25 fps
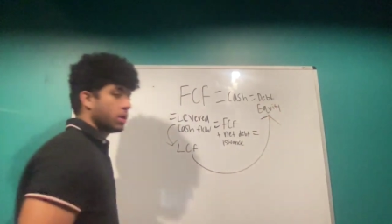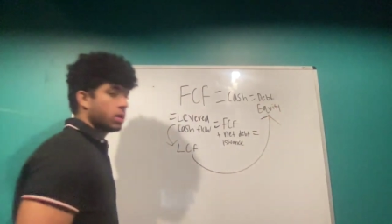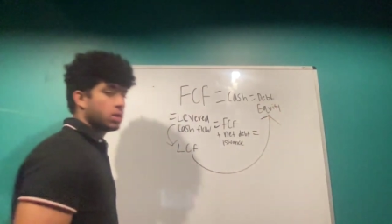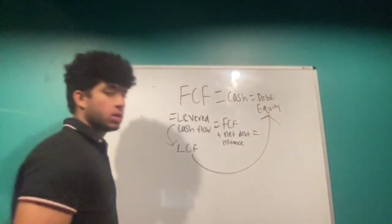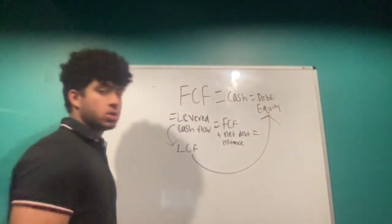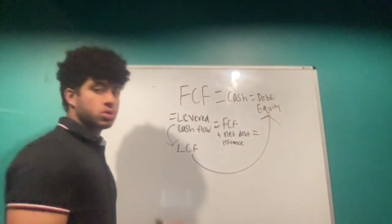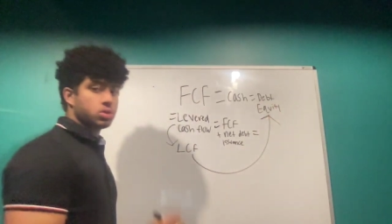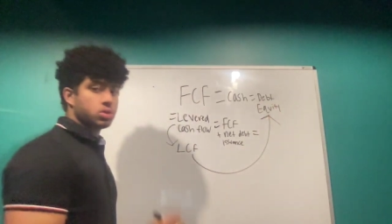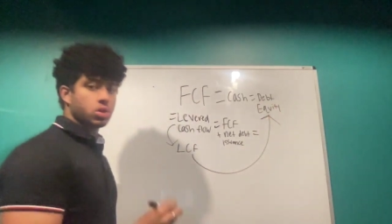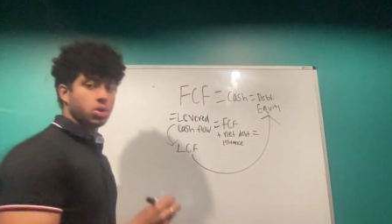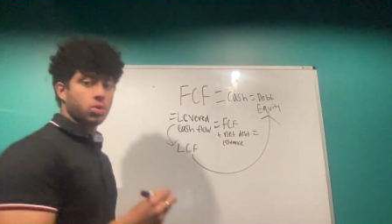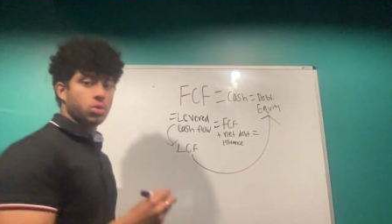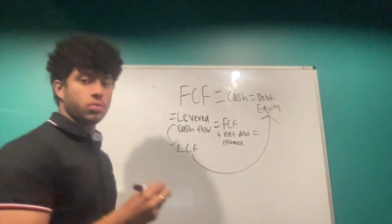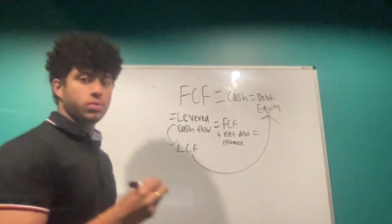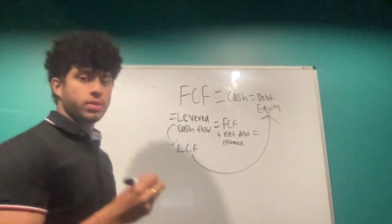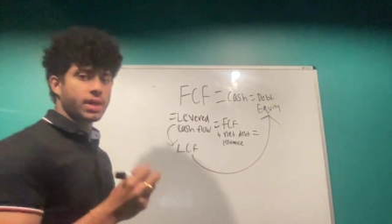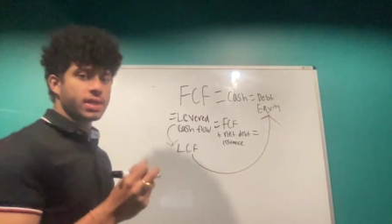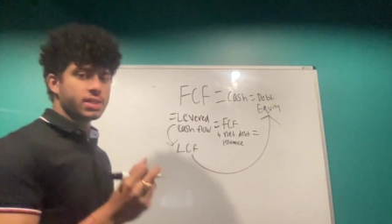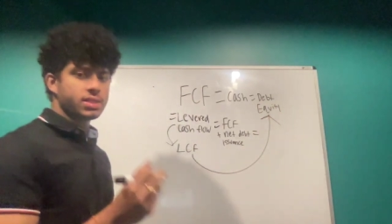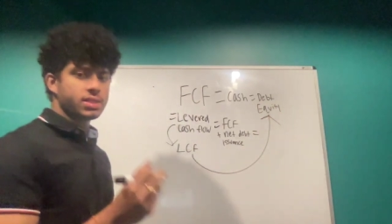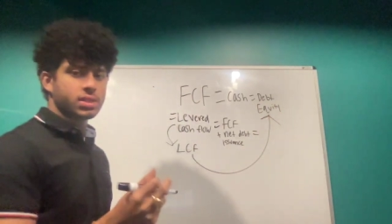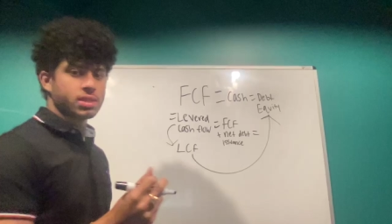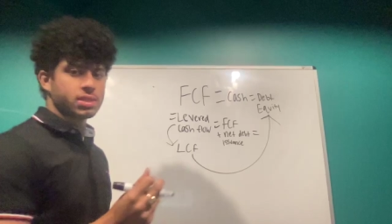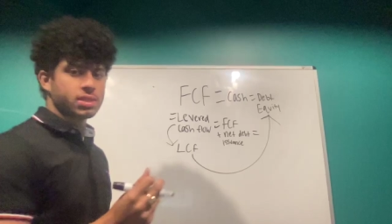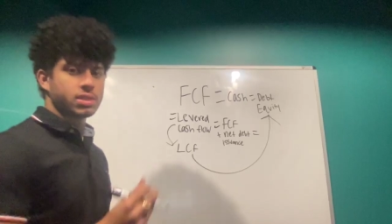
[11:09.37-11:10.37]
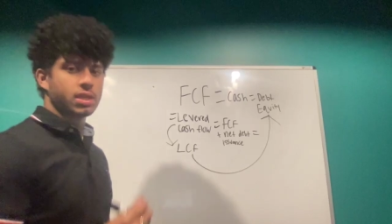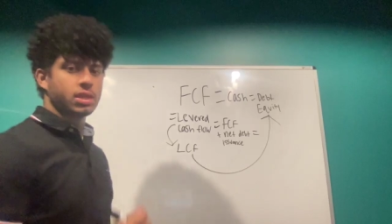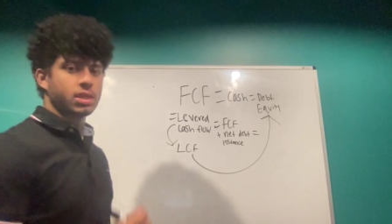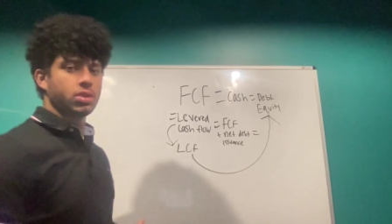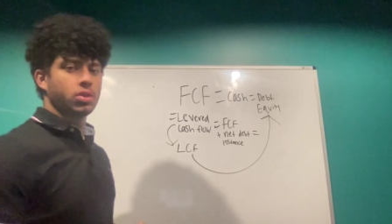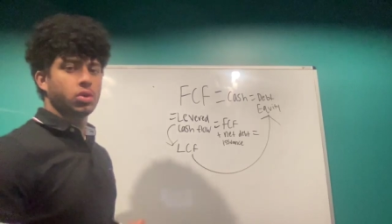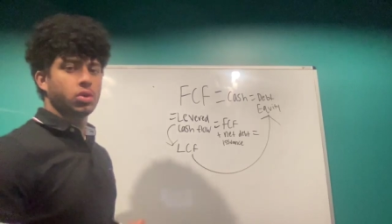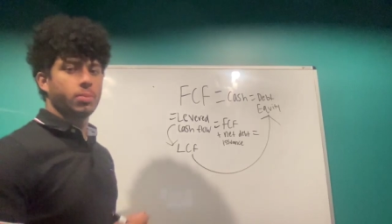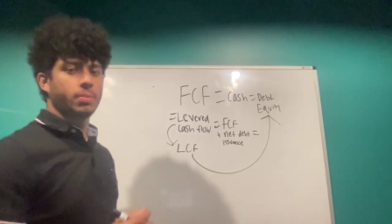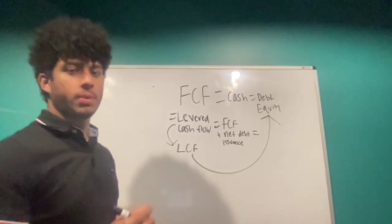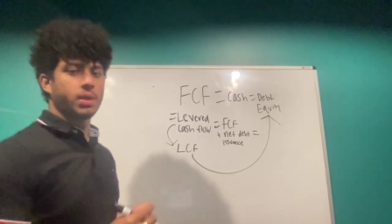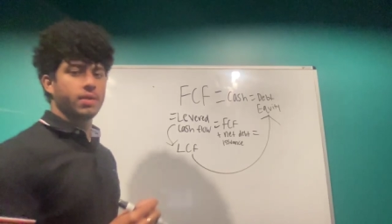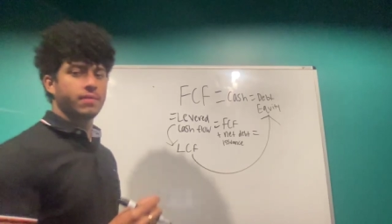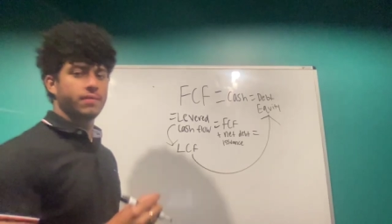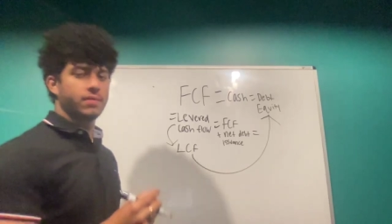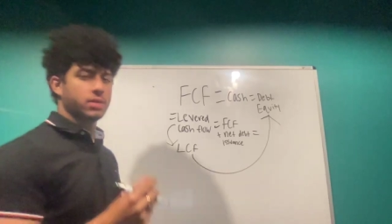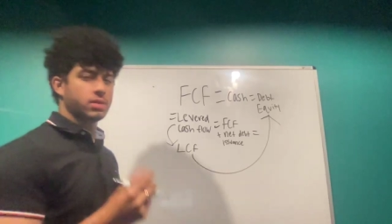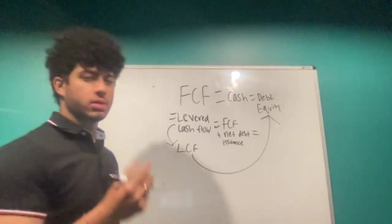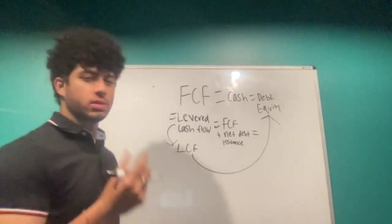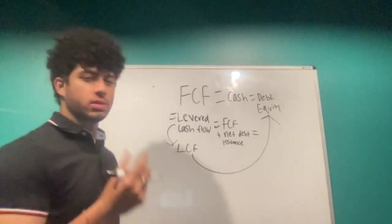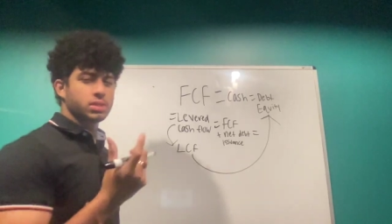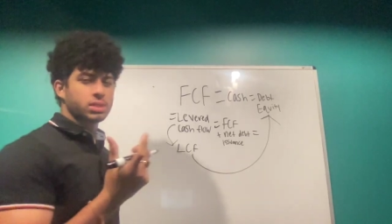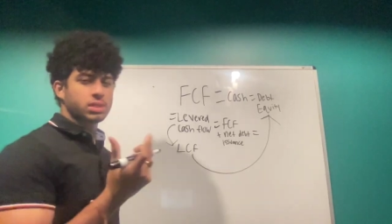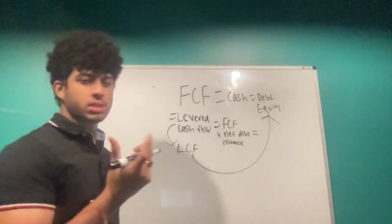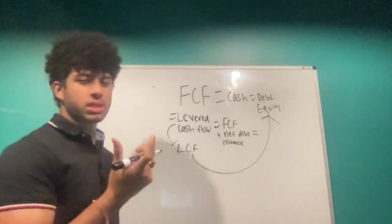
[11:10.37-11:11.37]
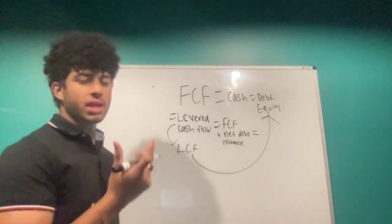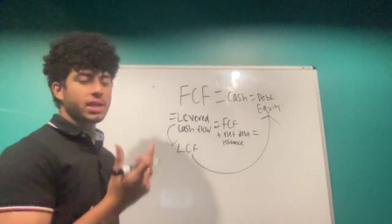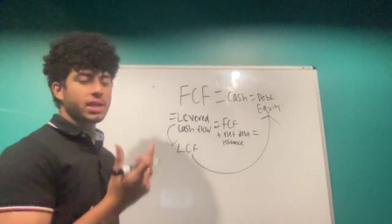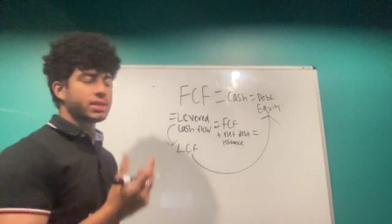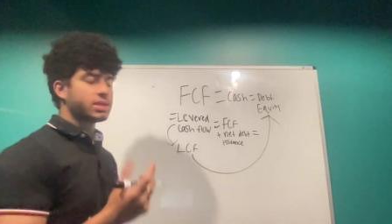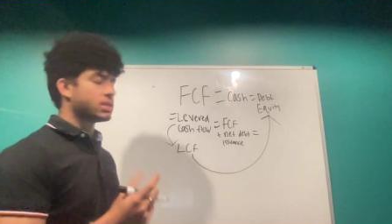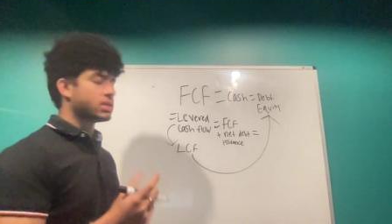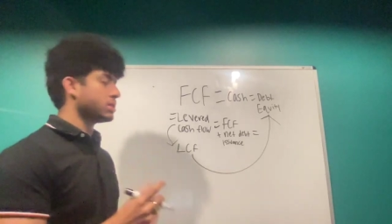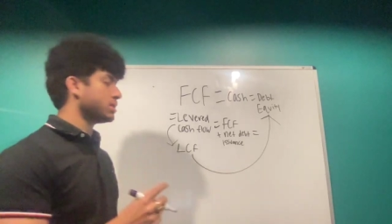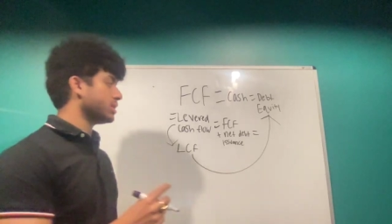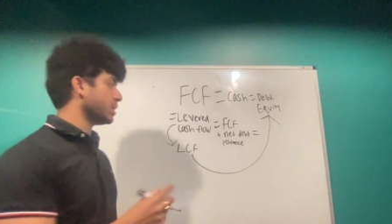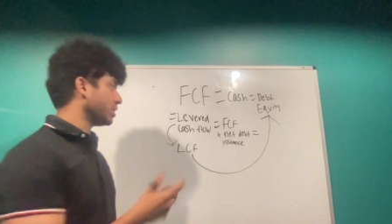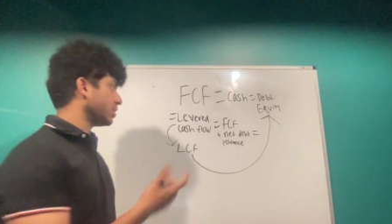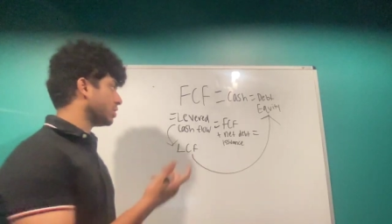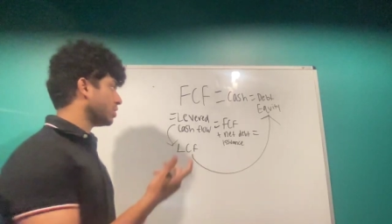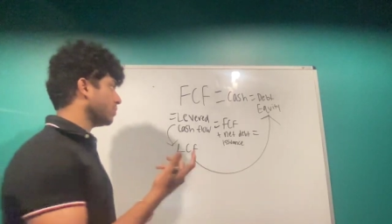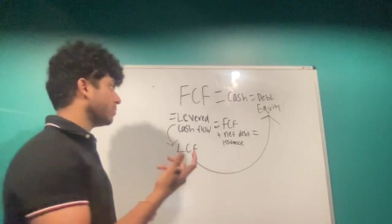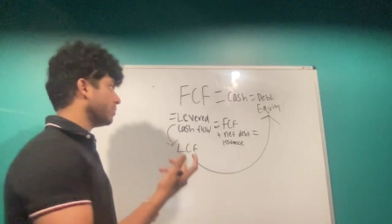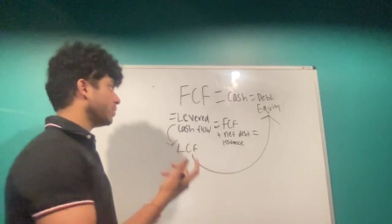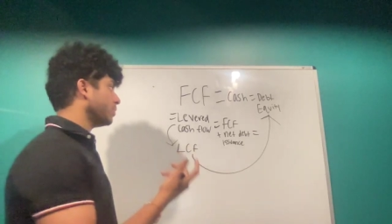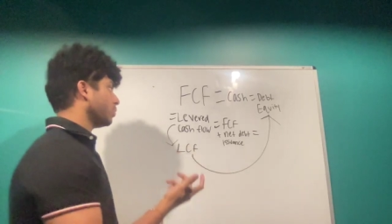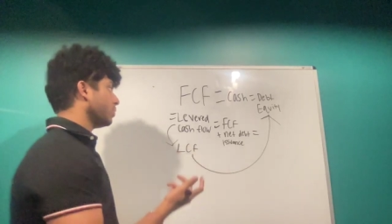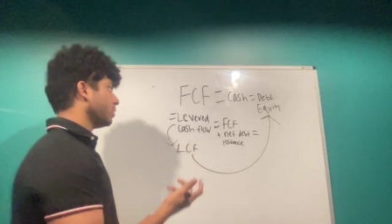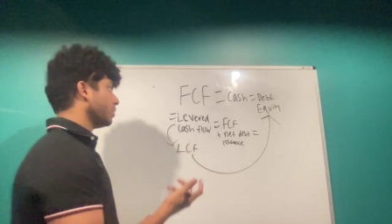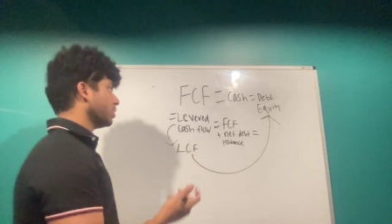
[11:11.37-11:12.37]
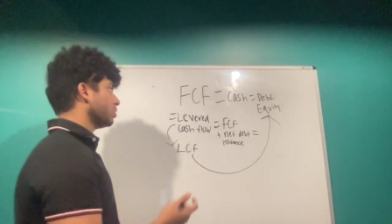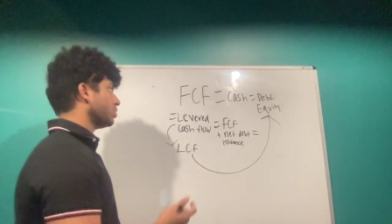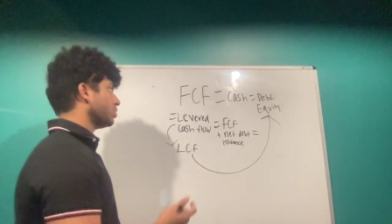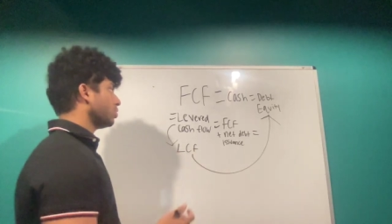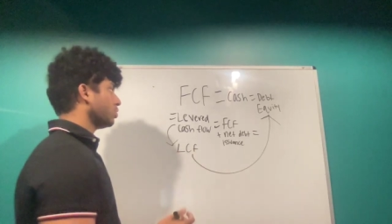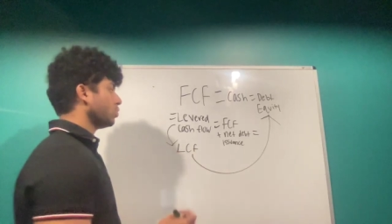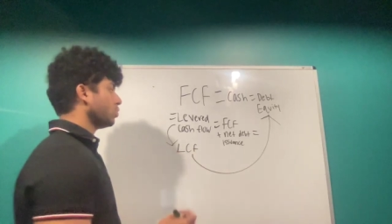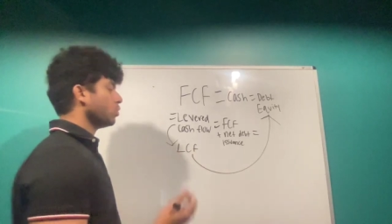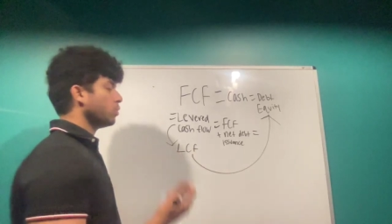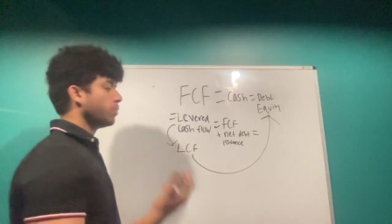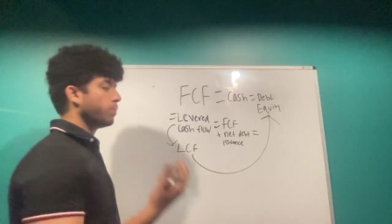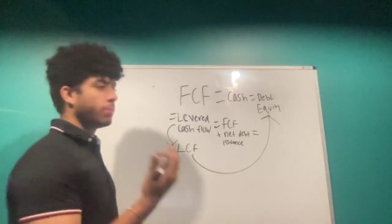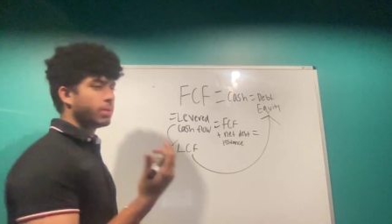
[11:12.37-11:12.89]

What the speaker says: So that's just a little bit of a slight distinction between the two,